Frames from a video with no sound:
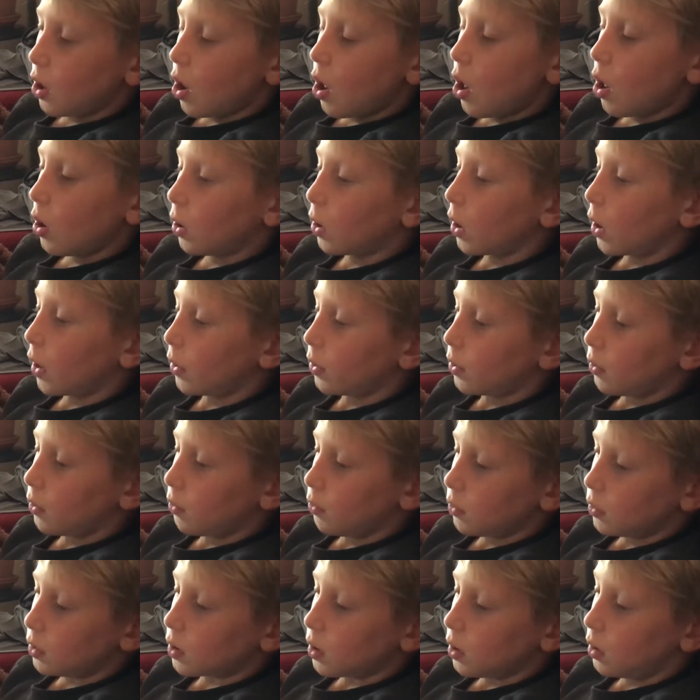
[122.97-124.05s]
all of
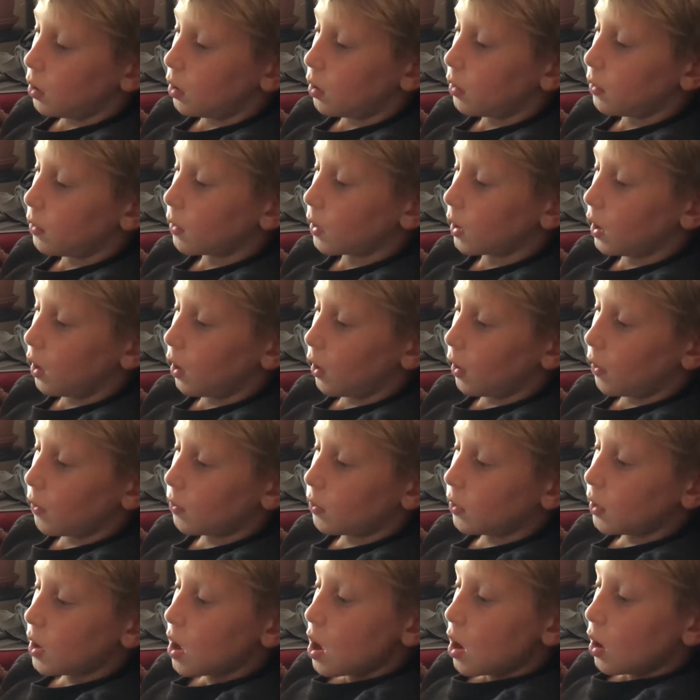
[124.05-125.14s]
those gifts.
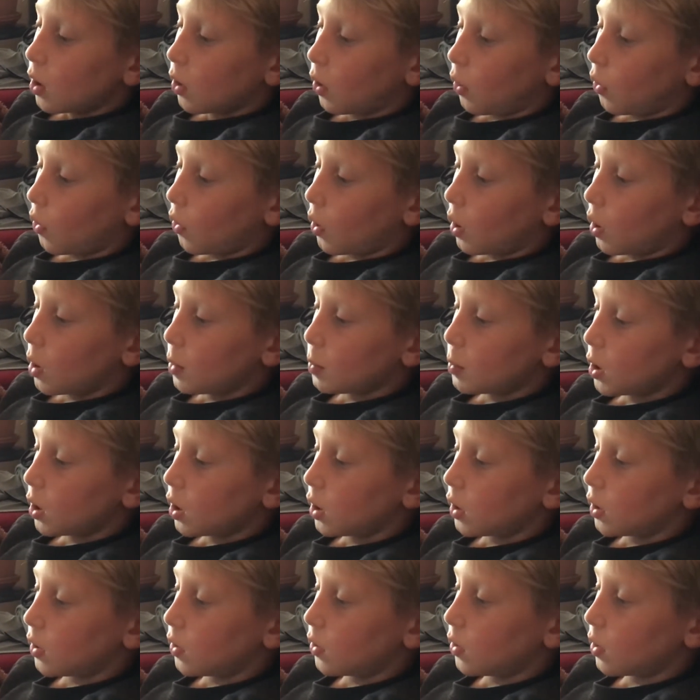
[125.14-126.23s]
Grandma
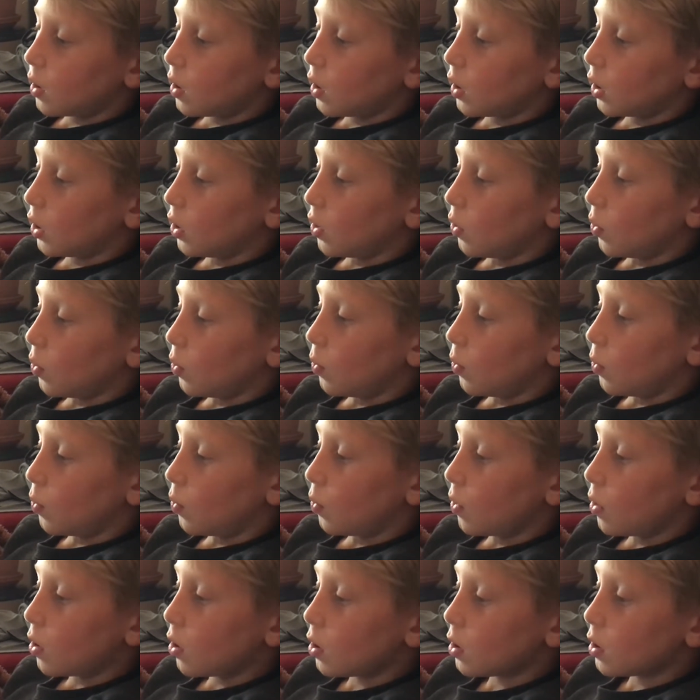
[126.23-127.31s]
is sending you
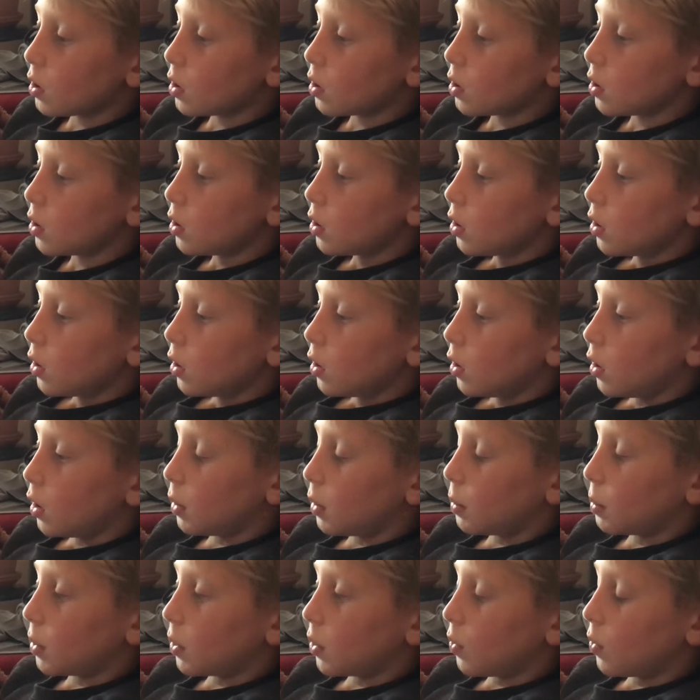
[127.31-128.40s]

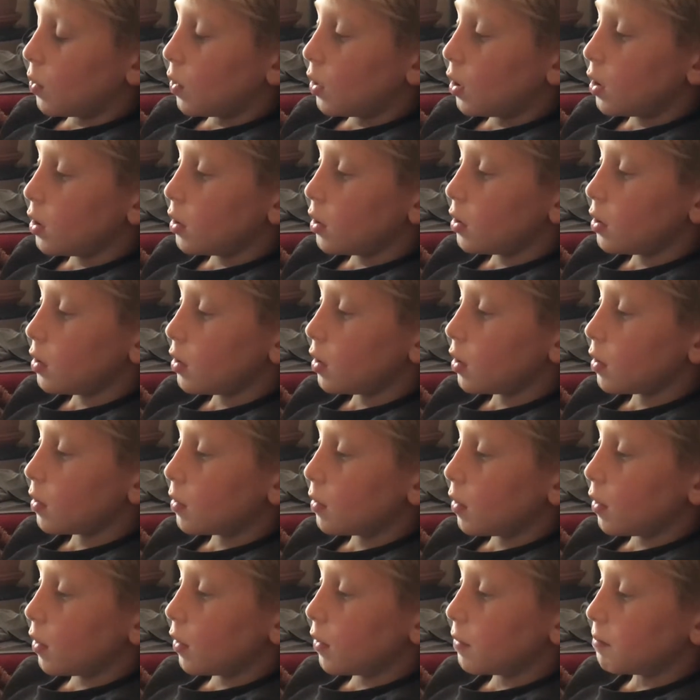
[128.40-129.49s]
number one
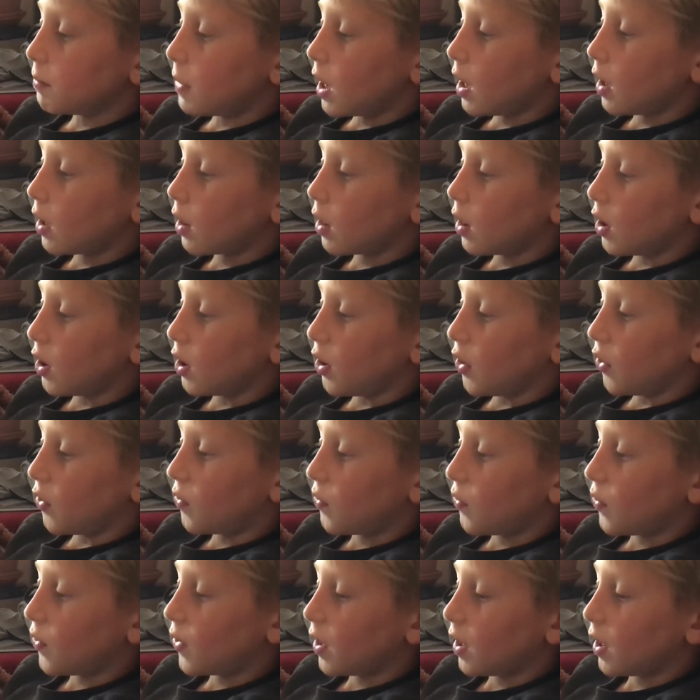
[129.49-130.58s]
of My
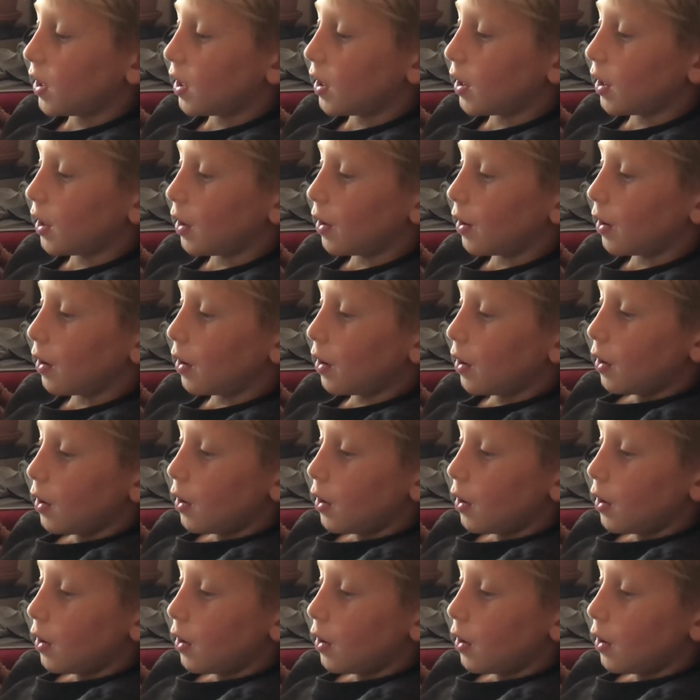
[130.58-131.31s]
Life, and